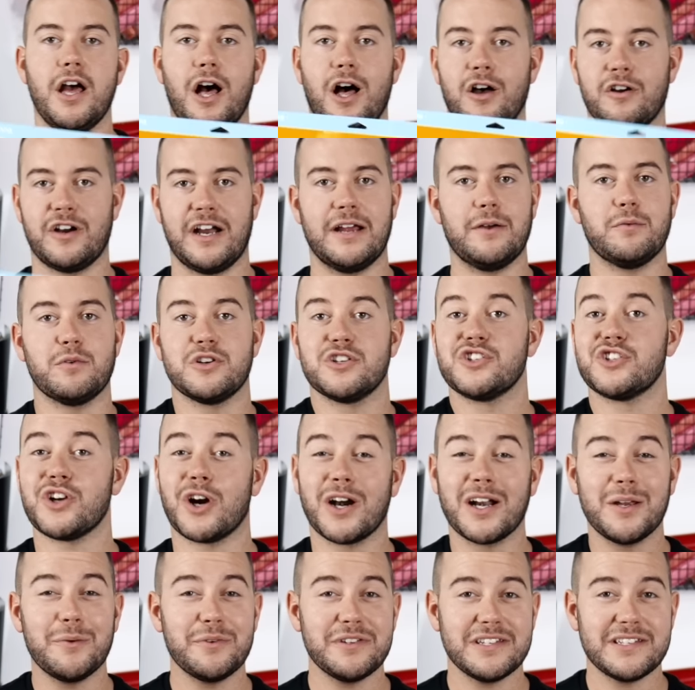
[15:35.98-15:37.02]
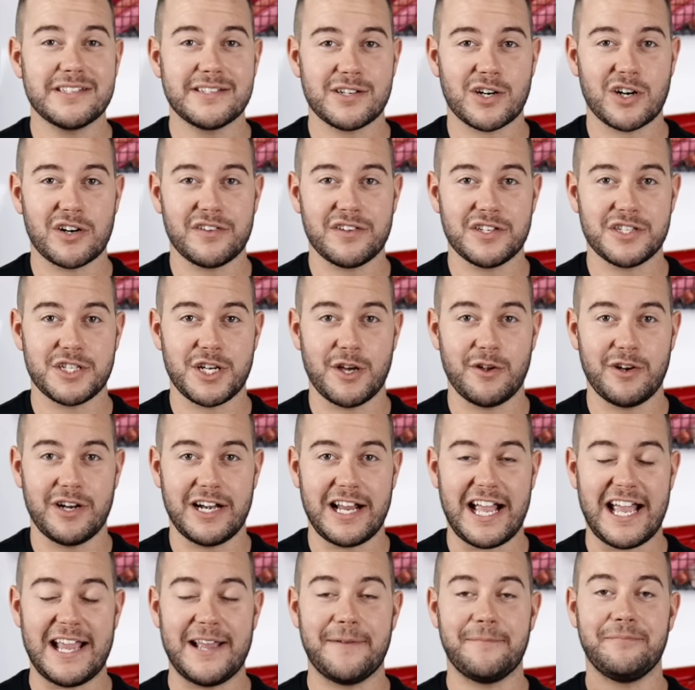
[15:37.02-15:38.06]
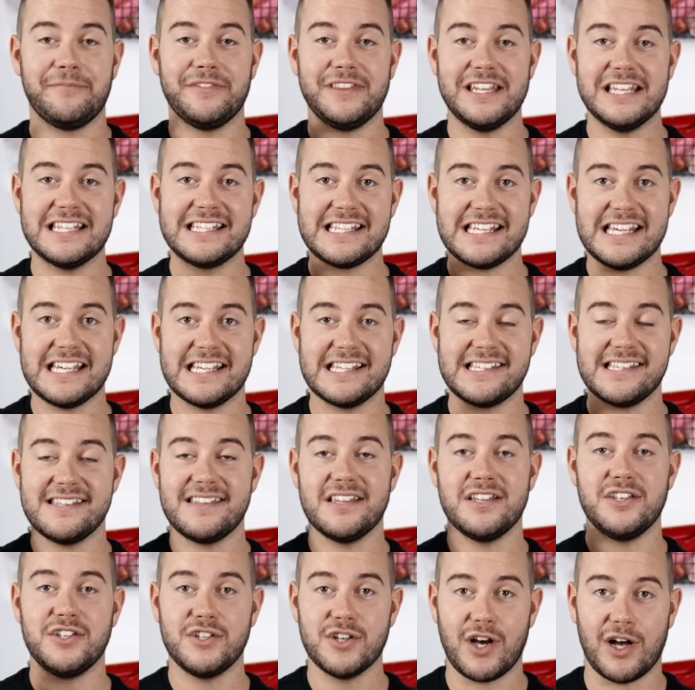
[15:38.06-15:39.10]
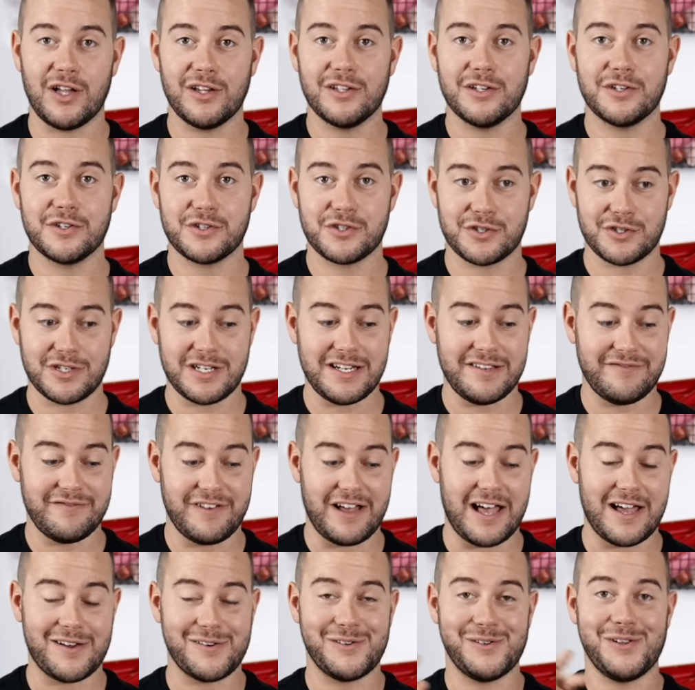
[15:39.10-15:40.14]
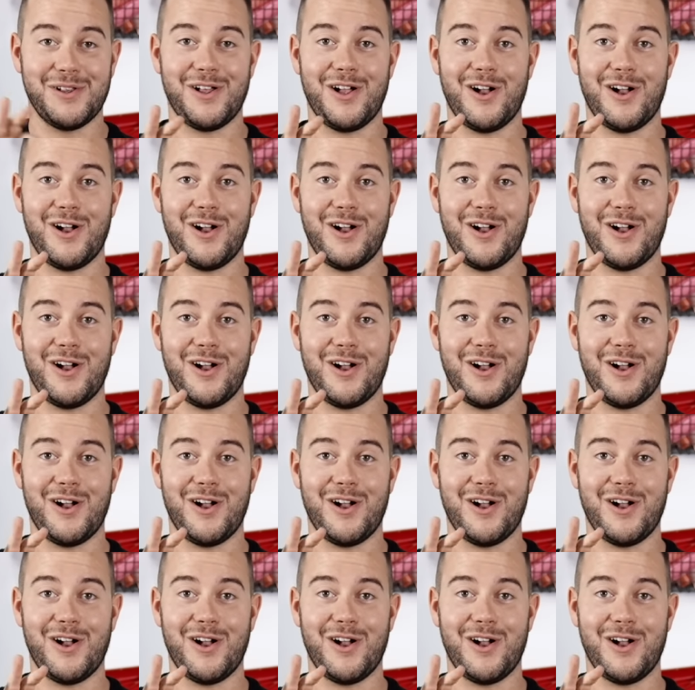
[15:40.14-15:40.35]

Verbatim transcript: All right, we're starting with the star of the show today. This is the Dollar Tree vinyl